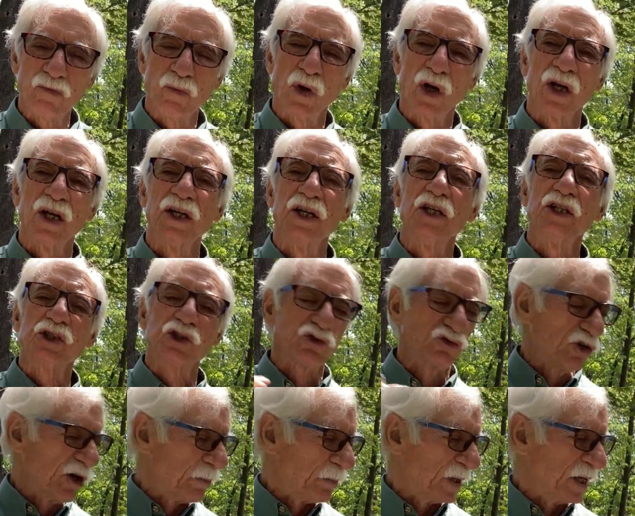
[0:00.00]
We're going to
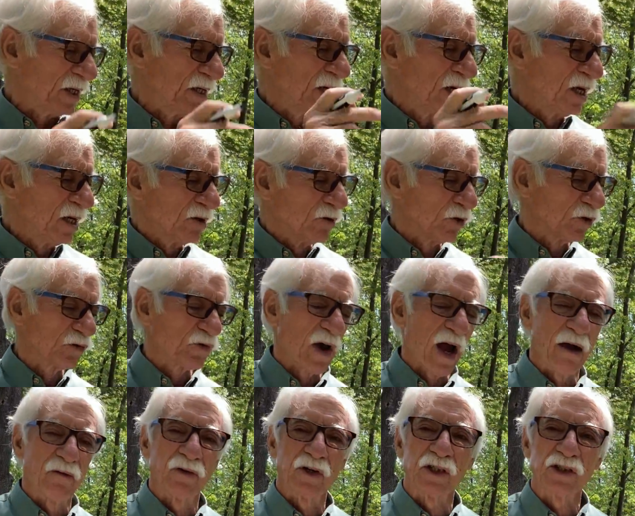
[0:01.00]
distribute those
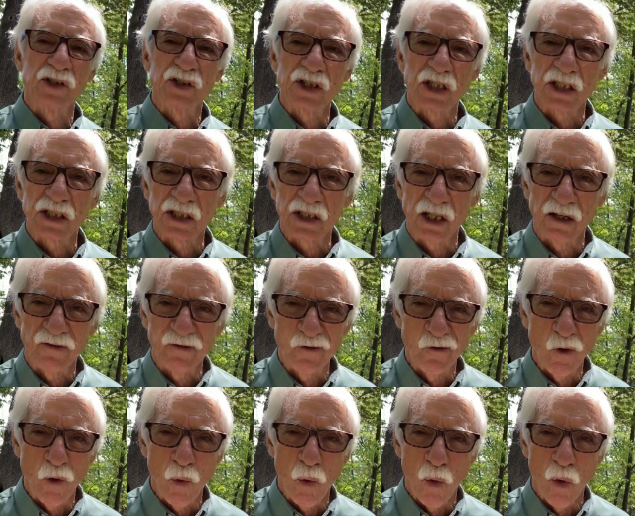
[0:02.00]

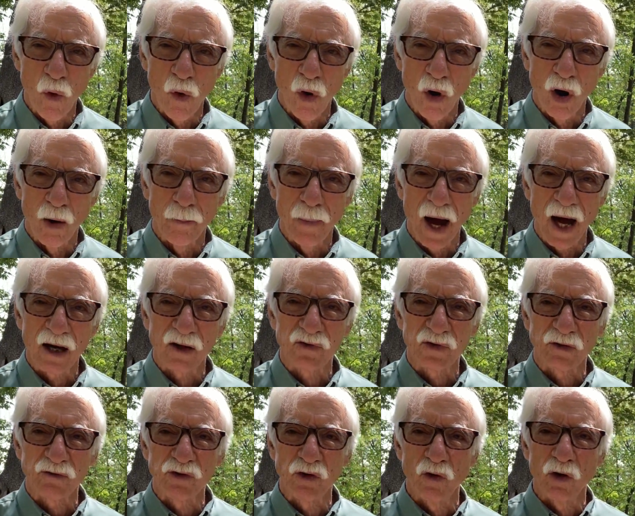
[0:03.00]
564
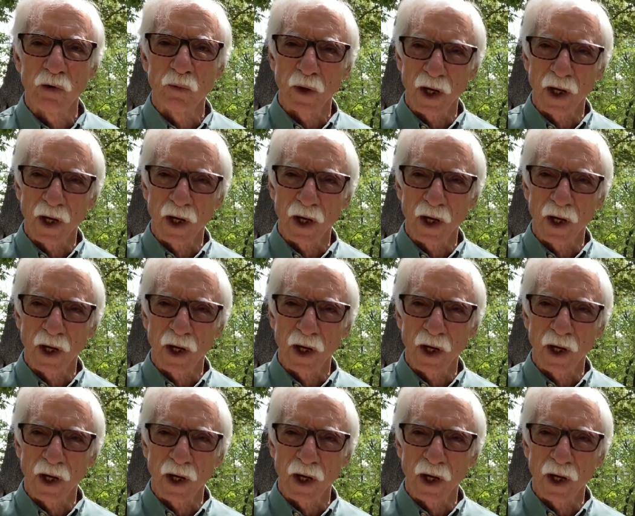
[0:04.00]
bottles of soda.